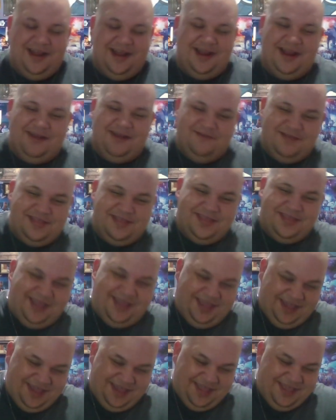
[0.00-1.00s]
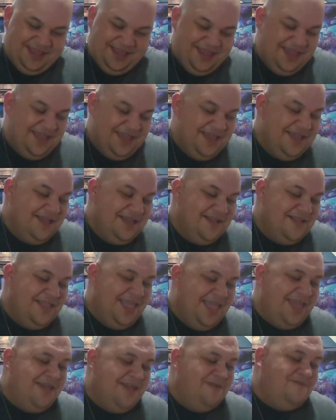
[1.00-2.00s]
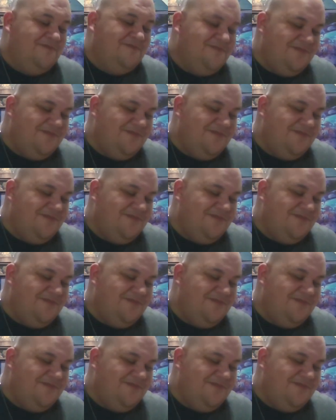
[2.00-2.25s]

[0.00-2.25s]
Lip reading: and everything. It's like,